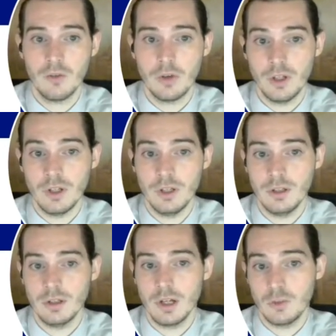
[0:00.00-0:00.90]
Finally,
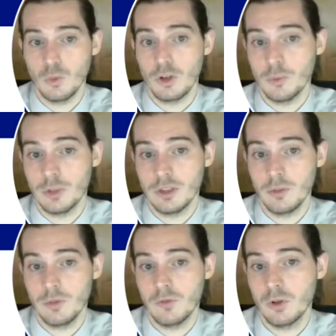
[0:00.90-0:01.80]
as we
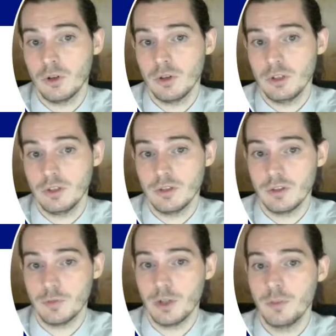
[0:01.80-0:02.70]
commented before, each
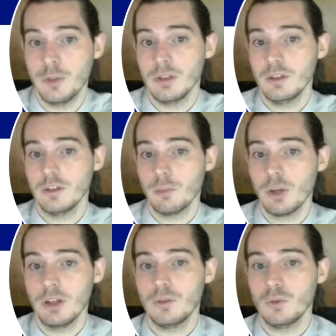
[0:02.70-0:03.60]
experiment is
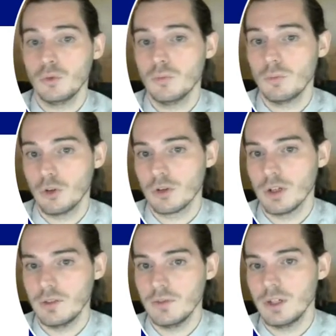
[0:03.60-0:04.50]
applied to both
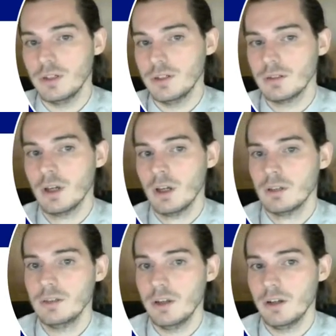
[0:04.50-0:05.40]
classifiers,
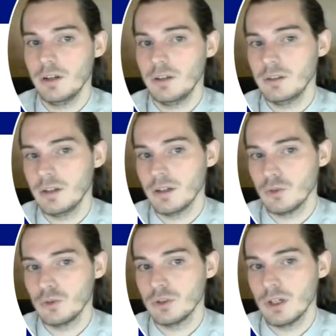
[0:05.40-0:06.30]
generating a
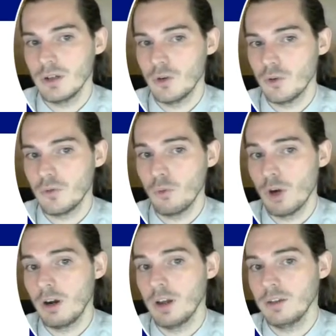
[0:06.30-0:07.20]
total of
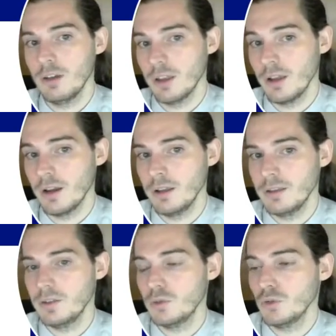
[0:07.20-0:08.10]

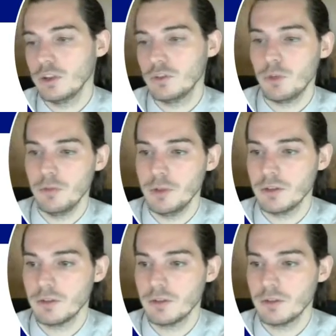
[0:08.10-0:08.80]
192 experiments.